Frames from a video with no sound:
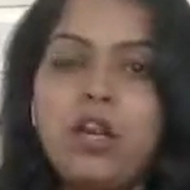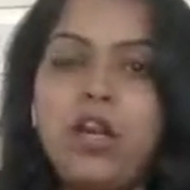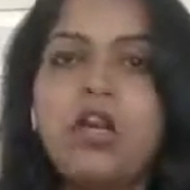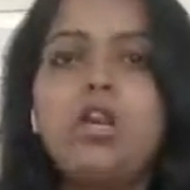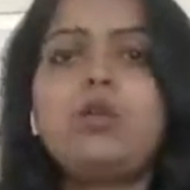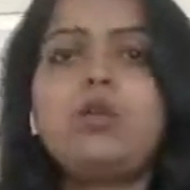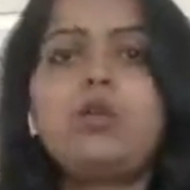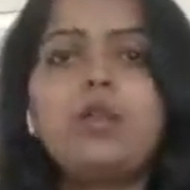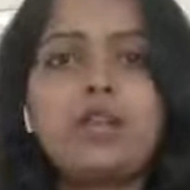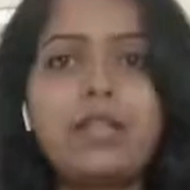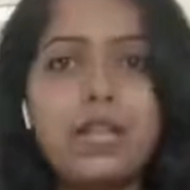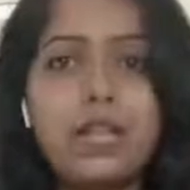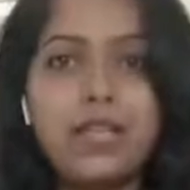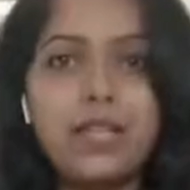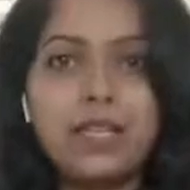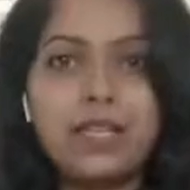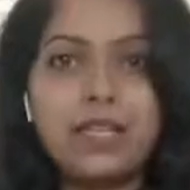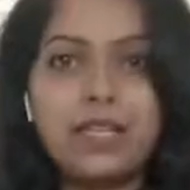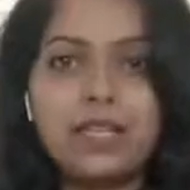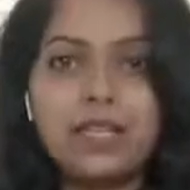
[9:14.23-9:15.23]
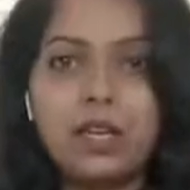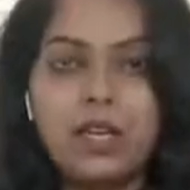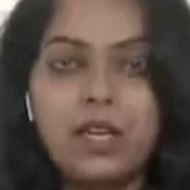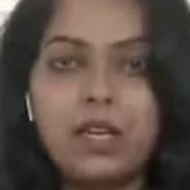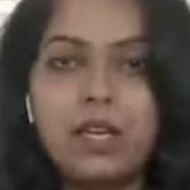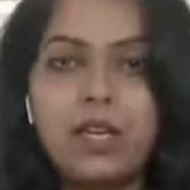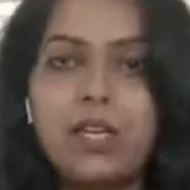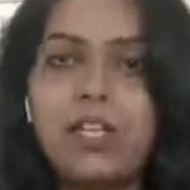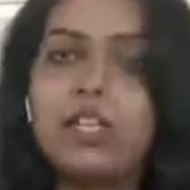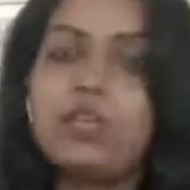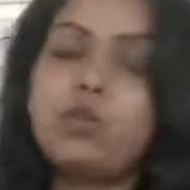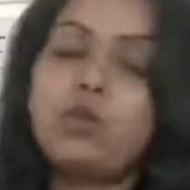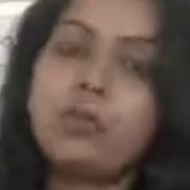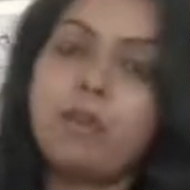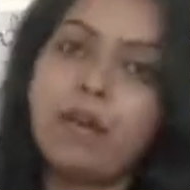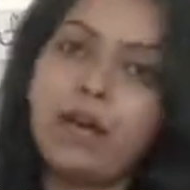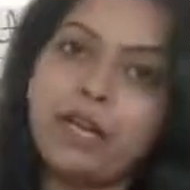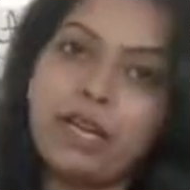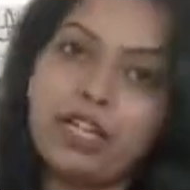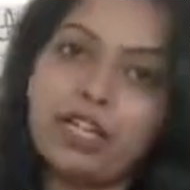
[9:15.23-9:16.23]
to a great extent is to
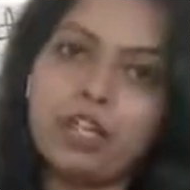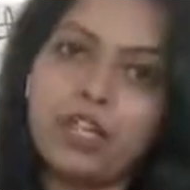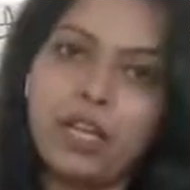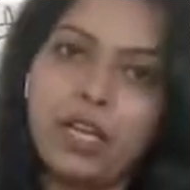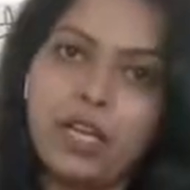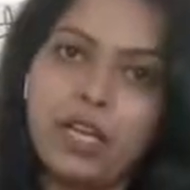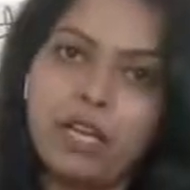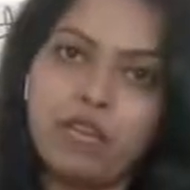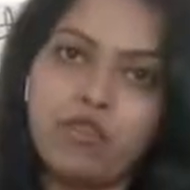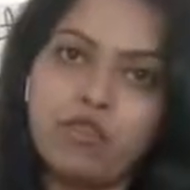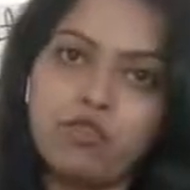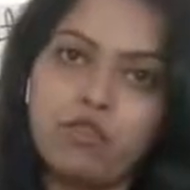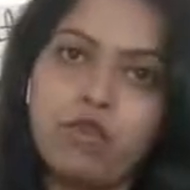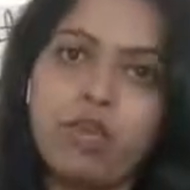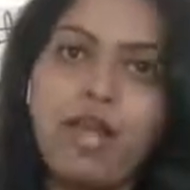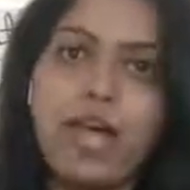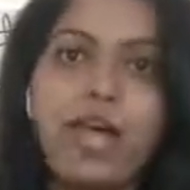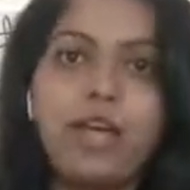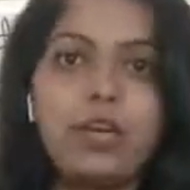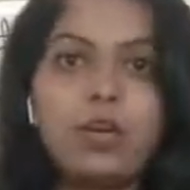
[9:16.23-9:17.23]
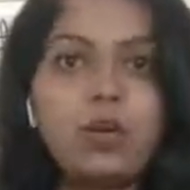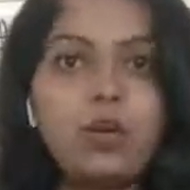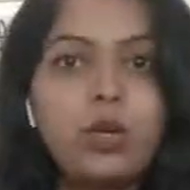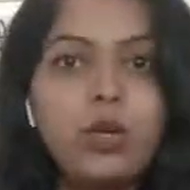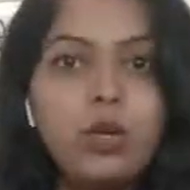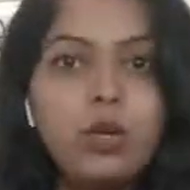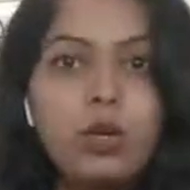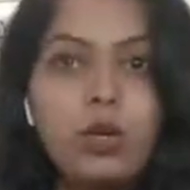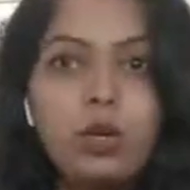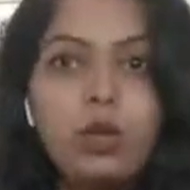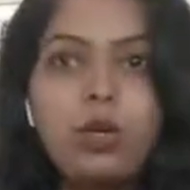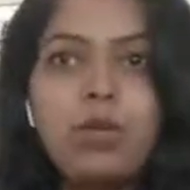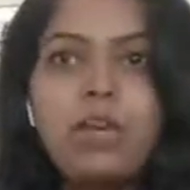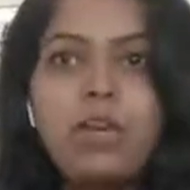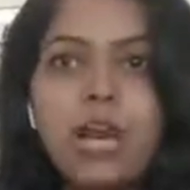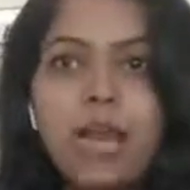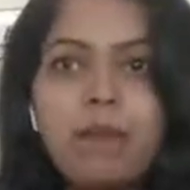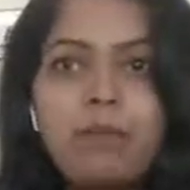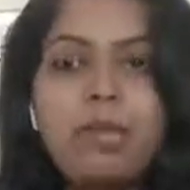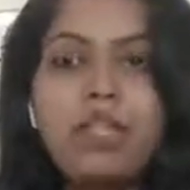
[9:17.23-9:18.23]
punish the individual and to control
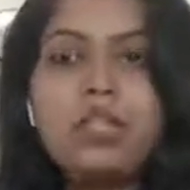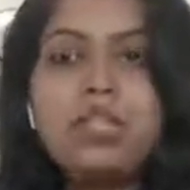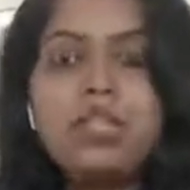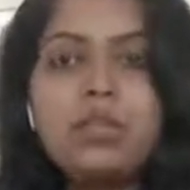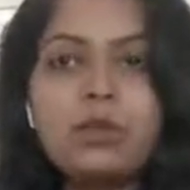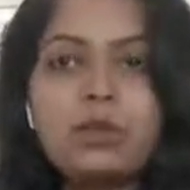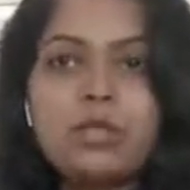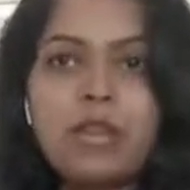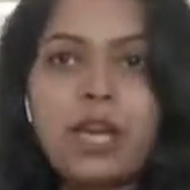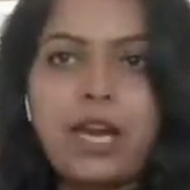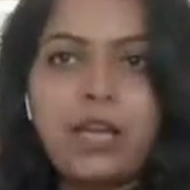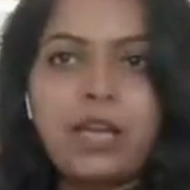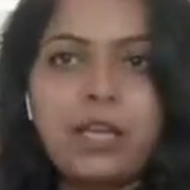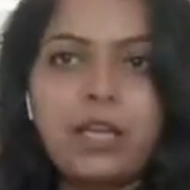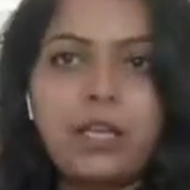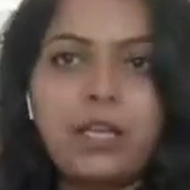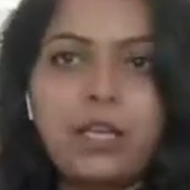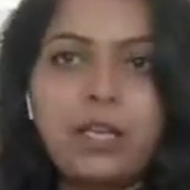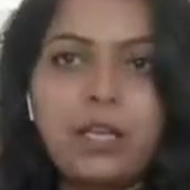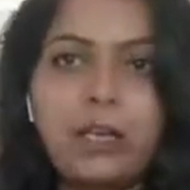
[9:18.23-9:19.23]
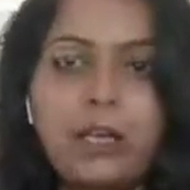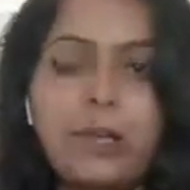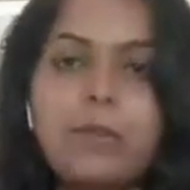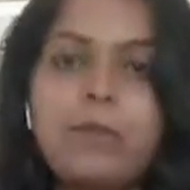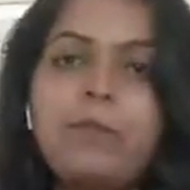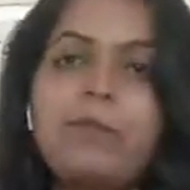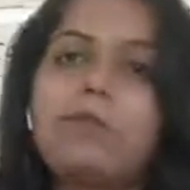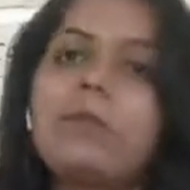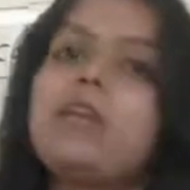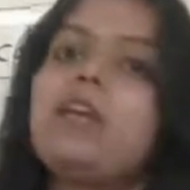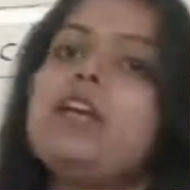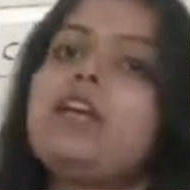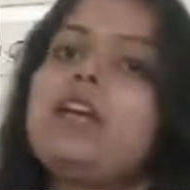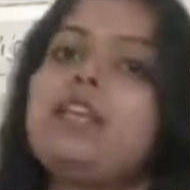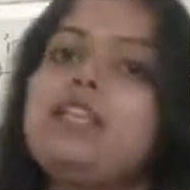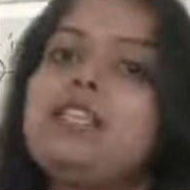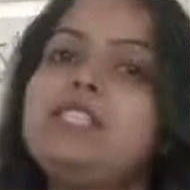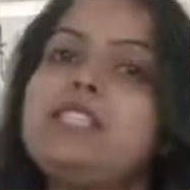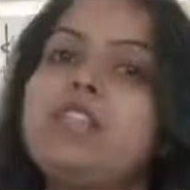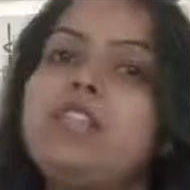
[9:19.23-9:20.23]
crime in the society. In
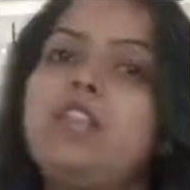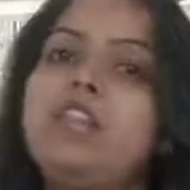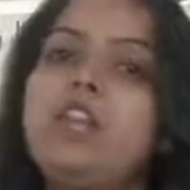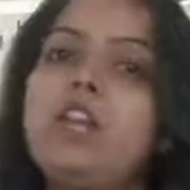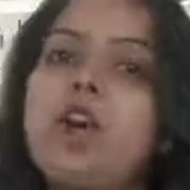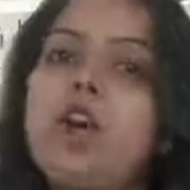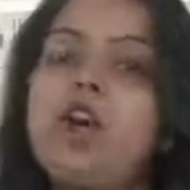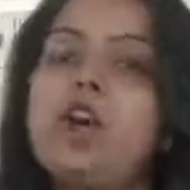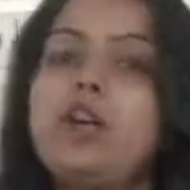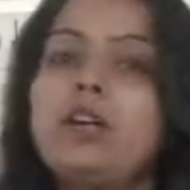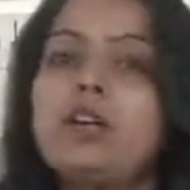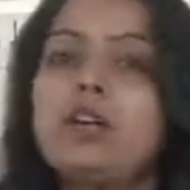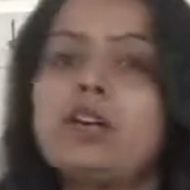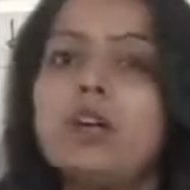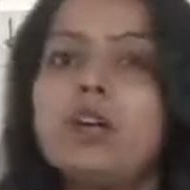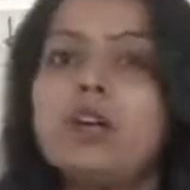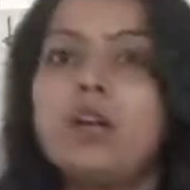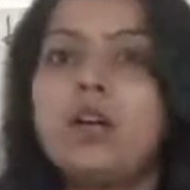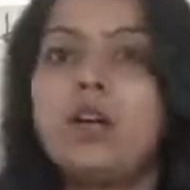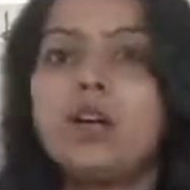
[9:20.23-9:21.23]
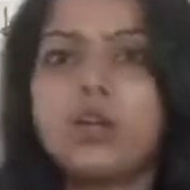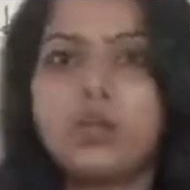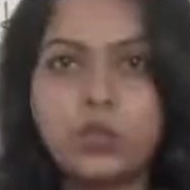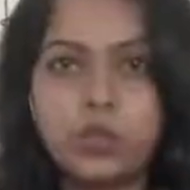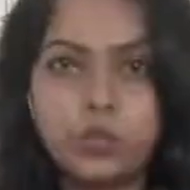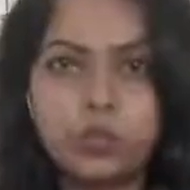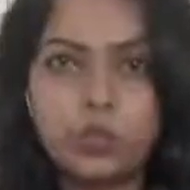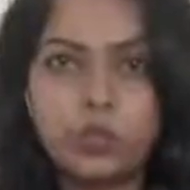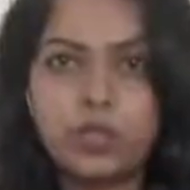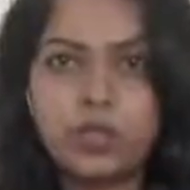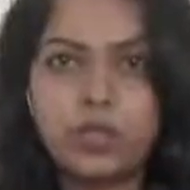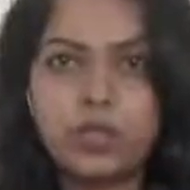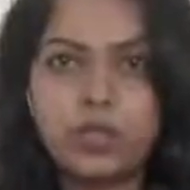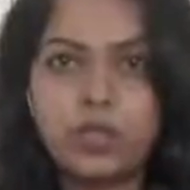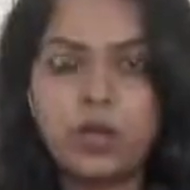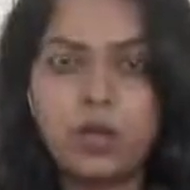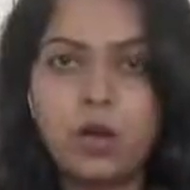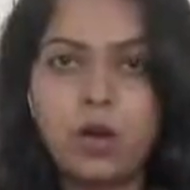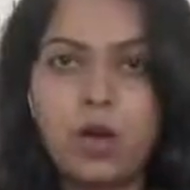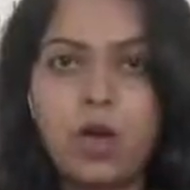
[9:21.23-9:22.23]
civil law, suits
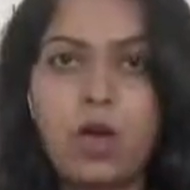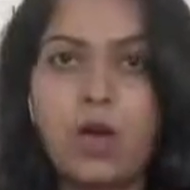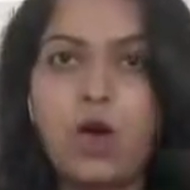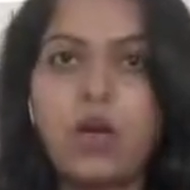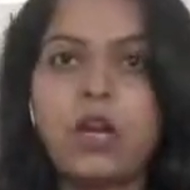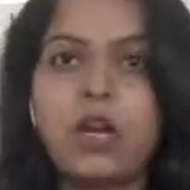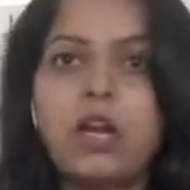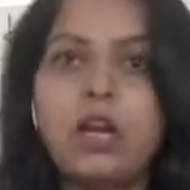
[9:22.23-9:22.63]
or